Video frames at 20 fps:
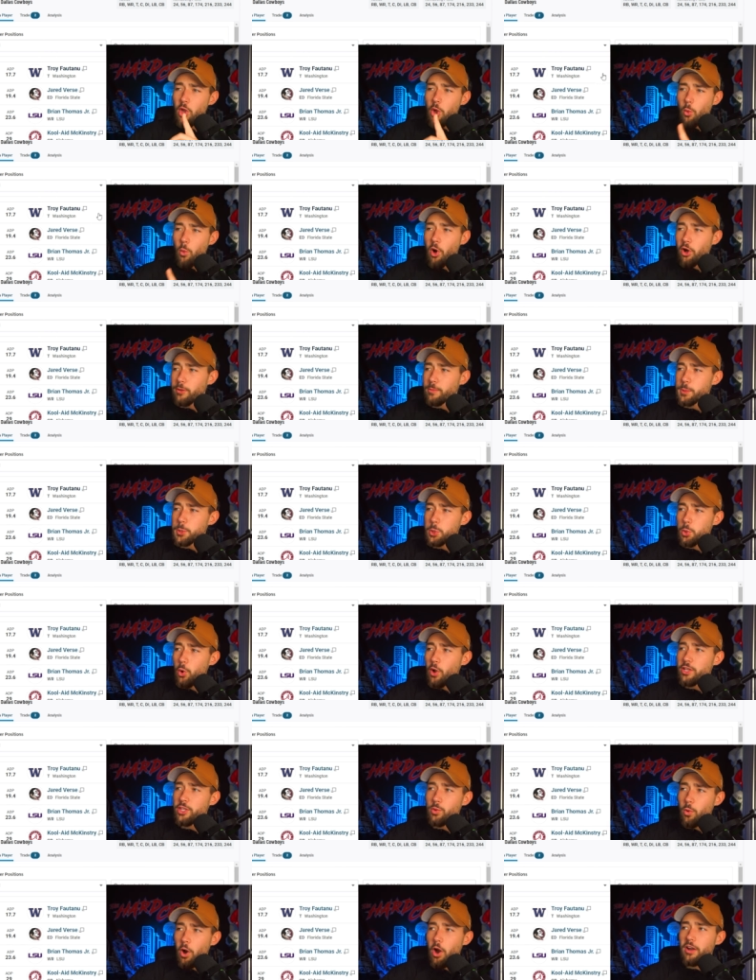Welcome, Troy.
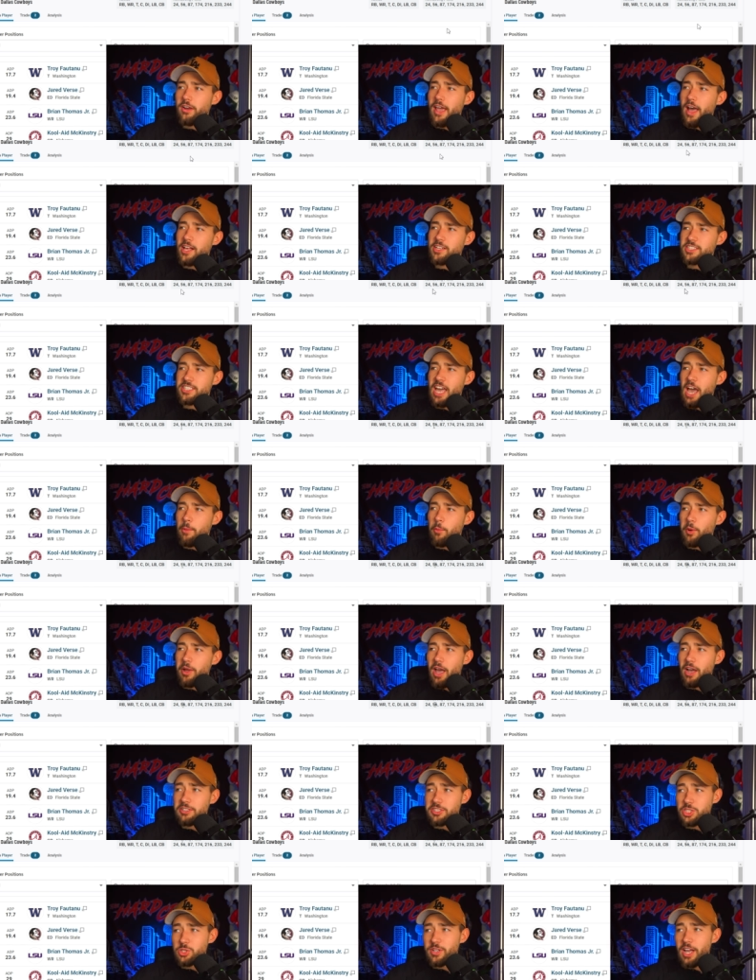You are a Dallas Cowboy.
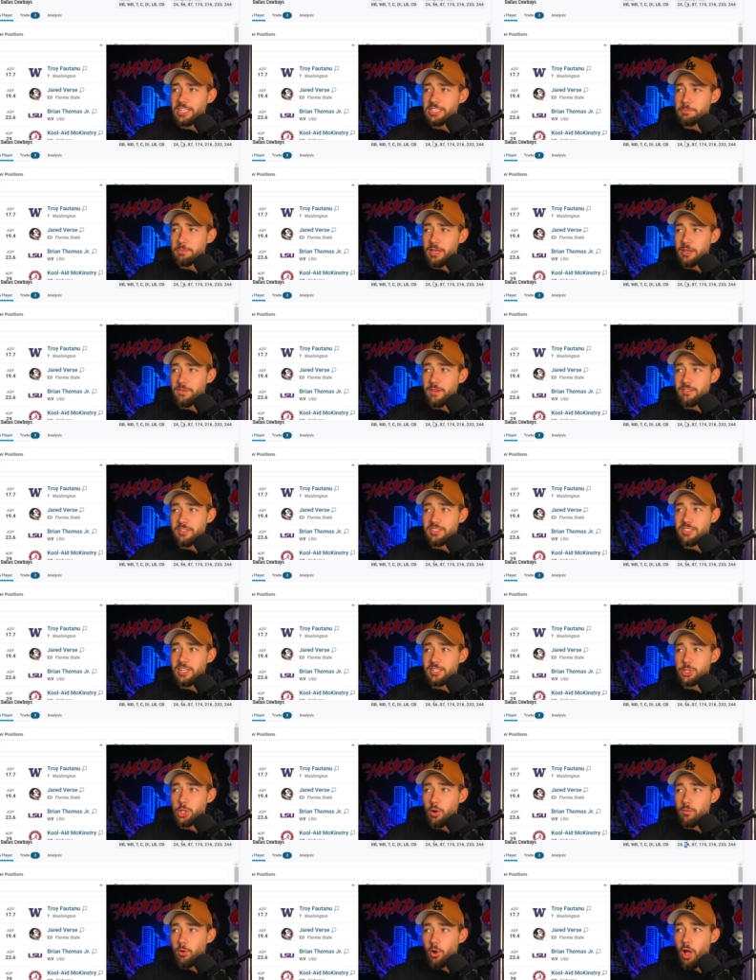I'll see you guys at pick
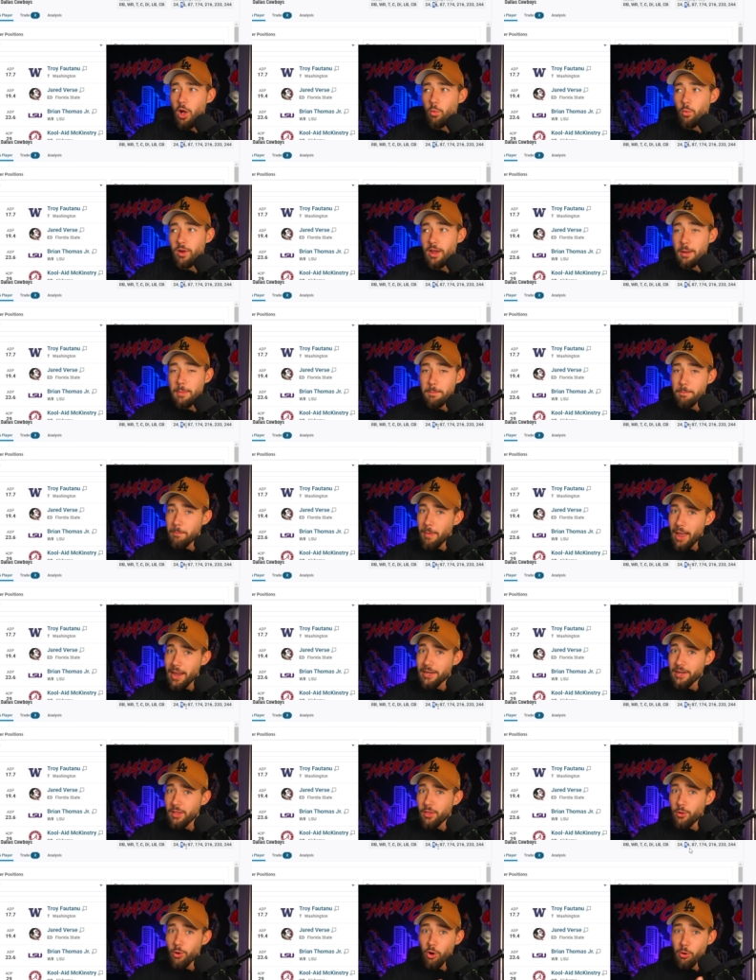56 overall, where it might
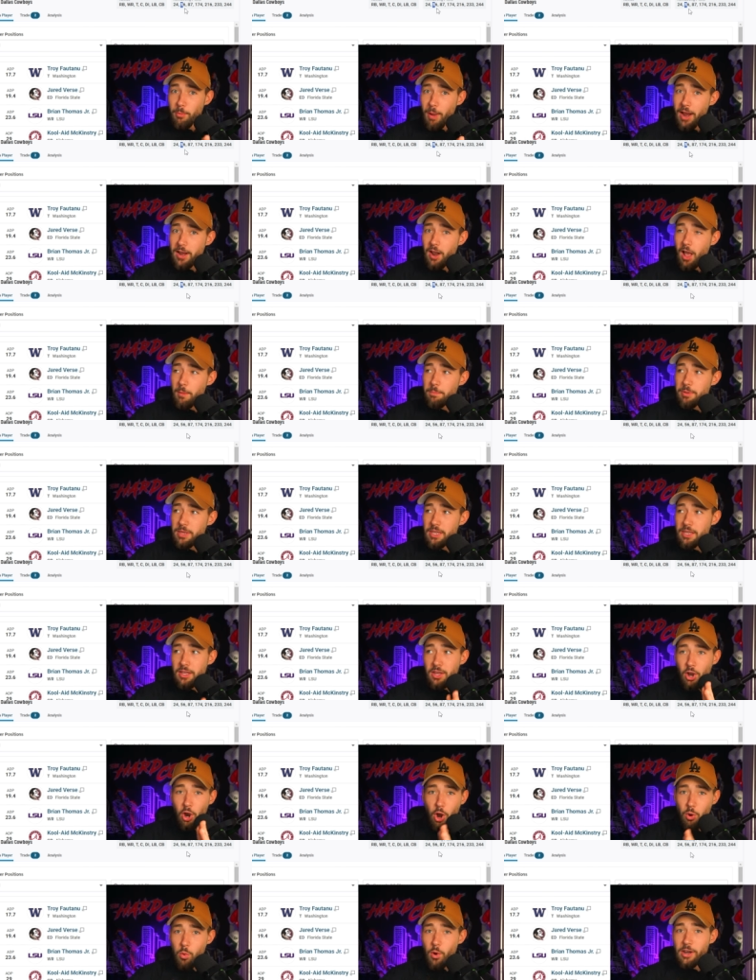or might not be
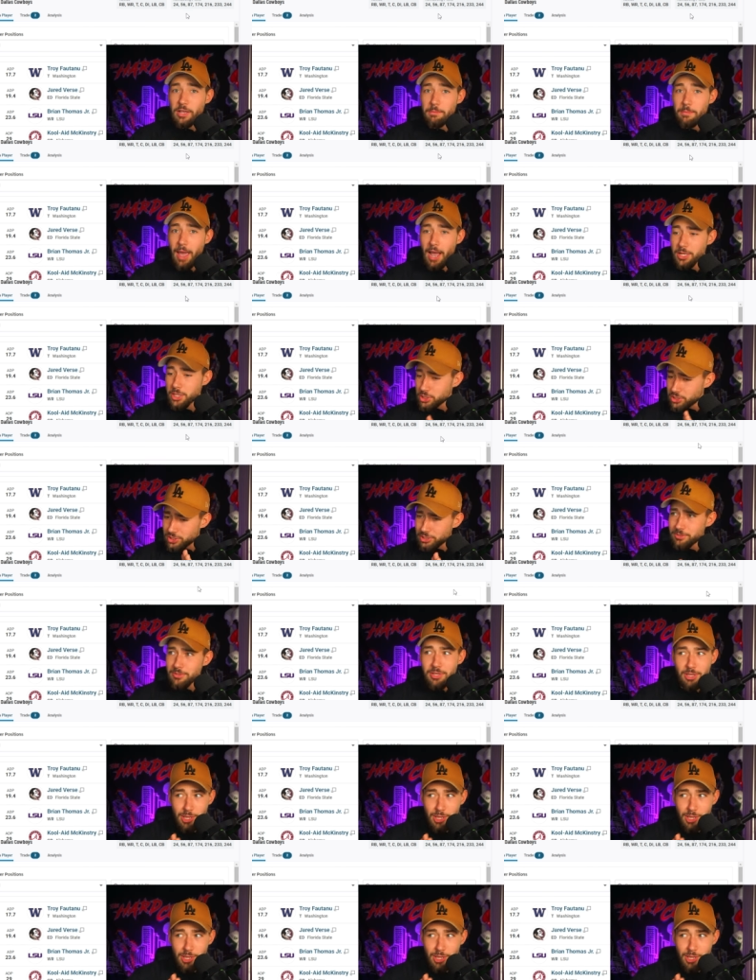a running back. Just a